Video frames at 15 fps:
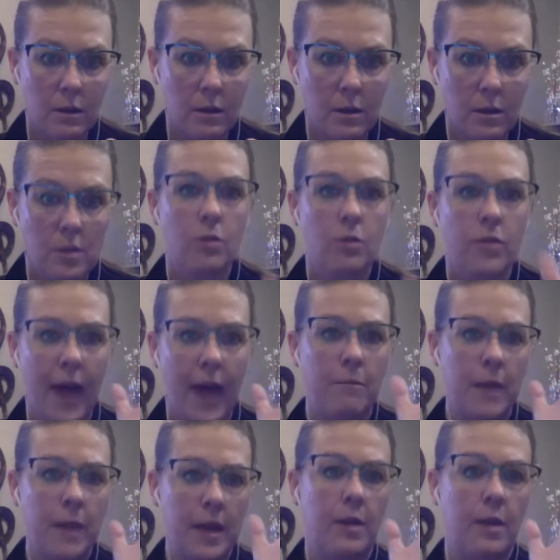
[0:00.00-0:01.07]
So that
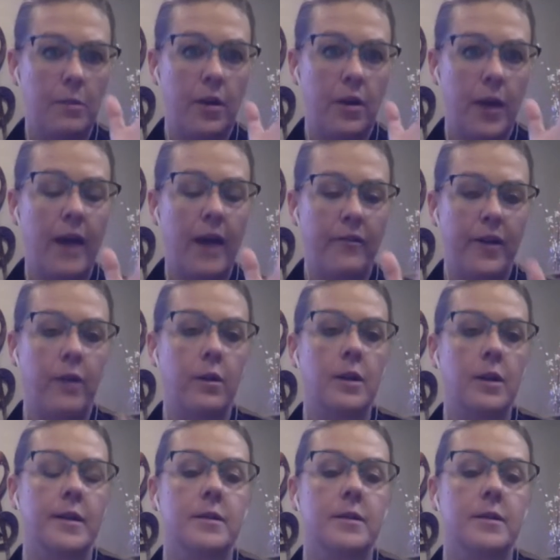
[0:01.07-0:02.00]
made up their half hour lesson.